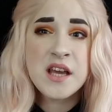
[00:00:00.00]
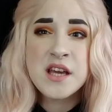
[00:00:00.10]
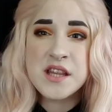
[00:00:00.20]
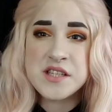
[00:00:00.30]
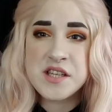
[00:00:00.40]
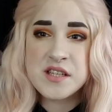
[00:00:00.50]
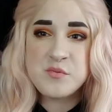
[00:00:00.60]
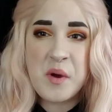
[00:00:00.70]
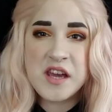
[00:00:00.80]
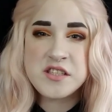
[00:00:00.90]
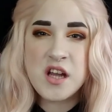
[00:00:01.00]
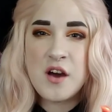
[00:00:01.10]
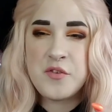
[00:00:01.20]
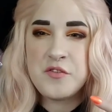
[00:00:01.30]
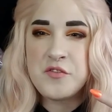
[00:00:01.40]
this is based
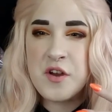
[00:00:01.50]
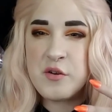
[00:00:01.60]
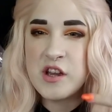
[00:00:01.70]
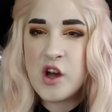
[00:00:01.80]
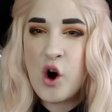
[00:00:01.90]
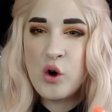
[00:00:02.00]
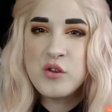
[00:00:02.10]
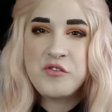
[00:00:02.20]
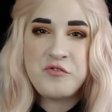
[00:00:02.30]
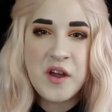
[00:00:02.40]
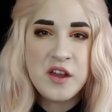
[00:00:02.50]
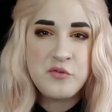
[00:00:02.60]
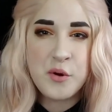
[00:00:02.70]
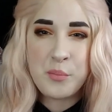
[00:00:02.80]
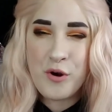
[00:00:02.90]
off of a very cult
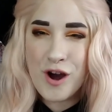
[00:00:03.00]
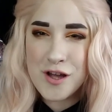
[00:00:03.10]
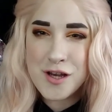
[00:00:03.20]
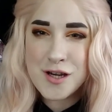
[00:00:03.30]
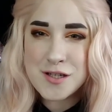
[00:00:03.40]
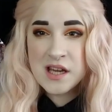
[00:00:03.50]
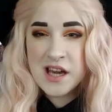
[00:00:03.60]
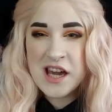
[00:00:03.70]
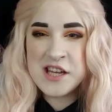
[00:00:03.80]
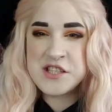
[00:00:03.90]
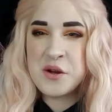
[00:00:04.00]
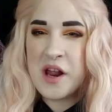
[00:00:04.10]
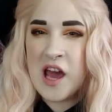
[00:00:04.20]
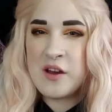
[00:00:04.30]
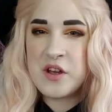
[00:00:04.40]
favorite product. And so to
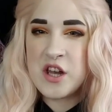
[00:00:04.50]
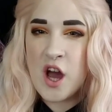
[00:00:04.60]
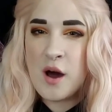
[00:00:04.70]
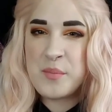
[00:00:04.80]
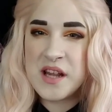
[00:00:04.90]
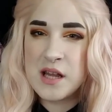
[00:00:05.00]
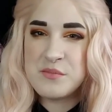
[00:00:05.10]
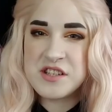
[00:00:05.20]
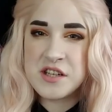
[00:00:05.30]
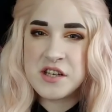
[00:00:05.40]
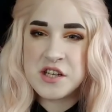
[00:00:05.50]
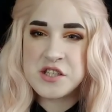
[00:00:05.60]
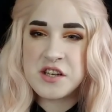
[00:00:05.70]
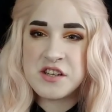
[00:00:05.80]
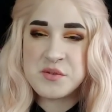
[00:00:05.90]
have it not be limited
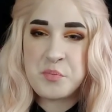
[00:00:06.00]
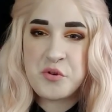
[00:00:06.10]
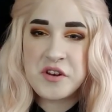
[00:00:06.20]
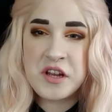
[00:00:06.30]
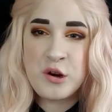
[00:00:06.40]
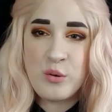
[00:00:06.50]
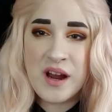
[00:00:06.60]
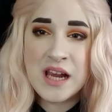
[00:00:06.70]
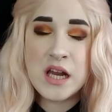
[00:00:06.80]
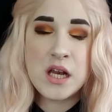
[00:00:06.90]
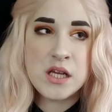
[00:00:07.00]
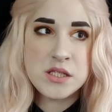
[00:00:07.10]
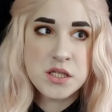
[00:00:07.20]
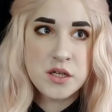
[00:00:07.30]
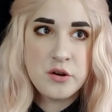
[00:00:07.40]
edition is pretty great. It
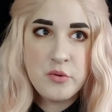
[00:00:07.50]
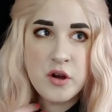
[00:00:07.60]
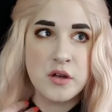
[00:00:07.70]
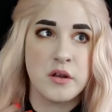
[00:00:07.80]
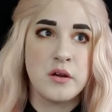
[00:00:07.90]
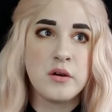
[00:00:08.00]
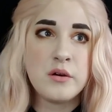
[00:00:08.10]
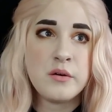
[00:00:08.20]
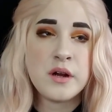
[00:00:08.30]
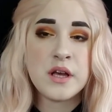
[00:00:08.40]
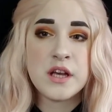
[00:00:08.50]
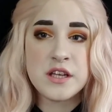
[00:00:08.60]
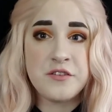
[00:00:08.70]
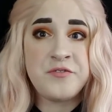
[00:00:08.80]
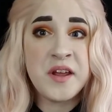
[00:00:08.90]
is gonna run you
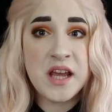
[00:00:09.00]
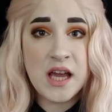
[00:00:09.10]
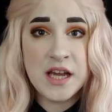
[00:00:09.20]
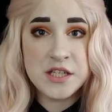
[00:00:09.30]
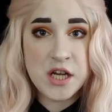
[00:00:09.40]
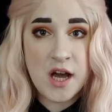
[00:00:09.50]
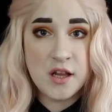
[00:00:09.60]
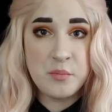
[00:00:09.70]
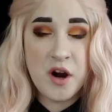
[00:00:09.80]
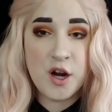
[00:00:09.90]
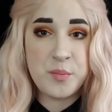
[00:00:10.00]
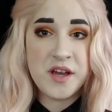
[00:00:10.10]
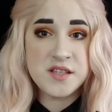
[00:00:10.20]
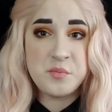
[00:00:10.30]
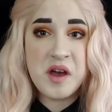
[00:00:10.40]
the $58 mark
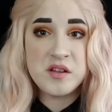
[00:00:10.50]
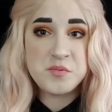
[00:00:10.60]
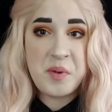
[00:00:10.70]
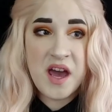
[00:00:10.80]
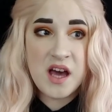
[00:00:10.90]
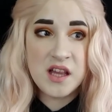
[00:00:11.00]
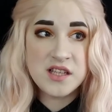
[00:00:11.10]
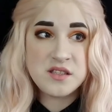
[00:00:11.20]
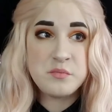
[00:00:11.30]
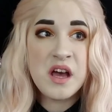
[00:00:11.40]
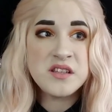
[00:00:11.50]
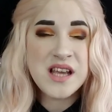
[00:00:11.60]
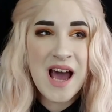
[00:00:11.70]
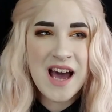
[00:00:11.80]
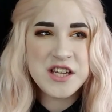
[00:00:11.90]
because Melt's palettes, Melt's
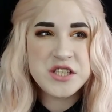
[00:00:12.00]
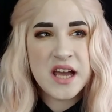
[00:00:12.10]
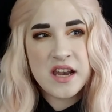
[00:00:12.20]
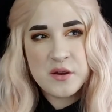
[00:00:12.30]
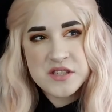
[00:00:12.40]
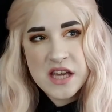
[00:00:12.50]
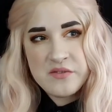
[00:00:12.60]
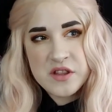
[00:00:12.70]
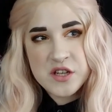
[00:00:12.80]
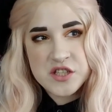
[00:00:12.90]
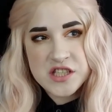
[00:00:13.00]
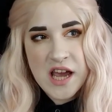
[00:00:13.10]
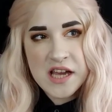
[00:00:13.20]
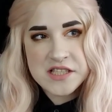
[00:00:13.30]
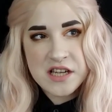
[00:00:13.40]
eyeshadows, even their
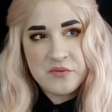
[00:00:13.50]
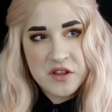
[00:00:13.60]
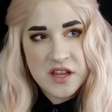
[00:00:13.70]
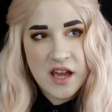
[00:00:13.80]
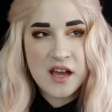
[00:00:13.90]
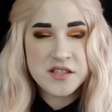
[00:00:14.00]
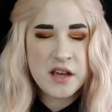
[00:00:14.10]
stacks and everything else